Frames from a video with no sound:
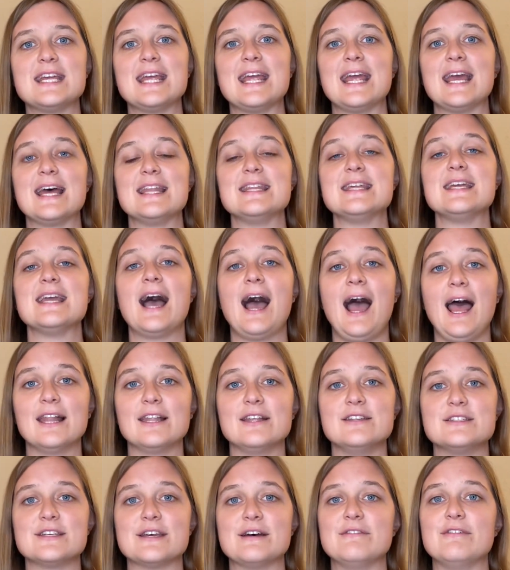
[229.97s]
and the
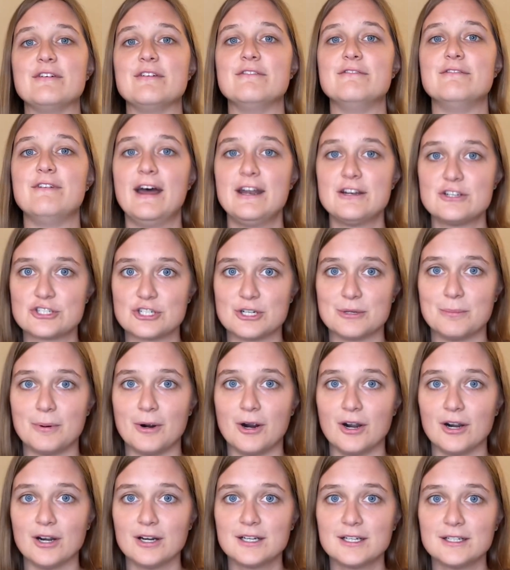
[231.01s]
Islands of Adventure
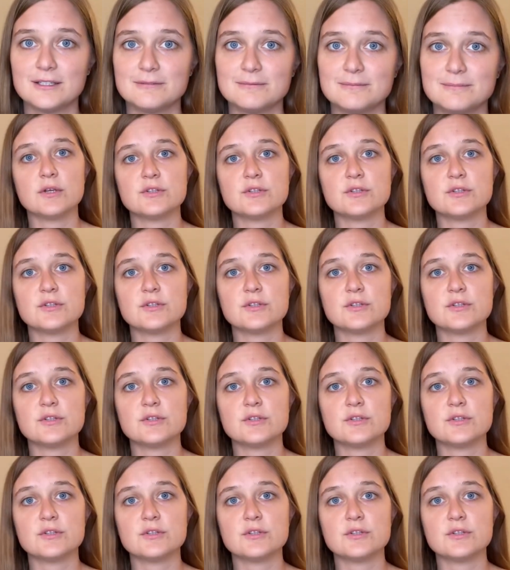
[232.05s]
park.